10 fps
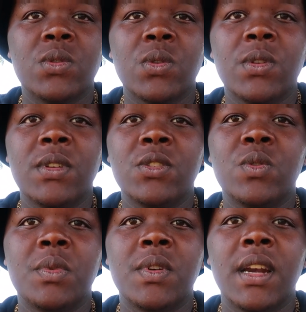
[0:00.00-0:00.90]
So you need
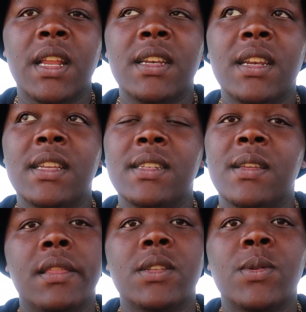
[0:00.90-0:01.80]
to be relentless.
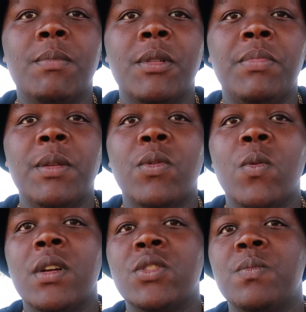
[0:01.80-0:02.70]
There's going to be people
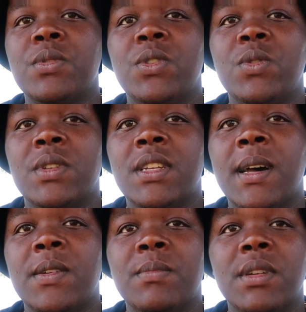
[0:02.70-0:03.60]
who want to put you
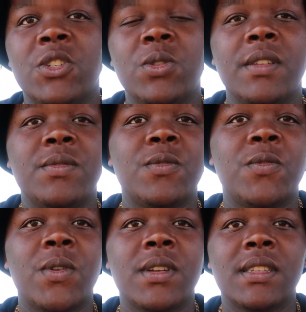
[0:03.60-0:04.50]
down, but you have to
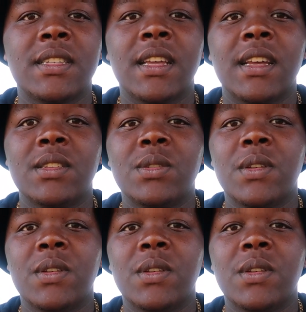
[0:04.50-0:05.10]
focus, guys.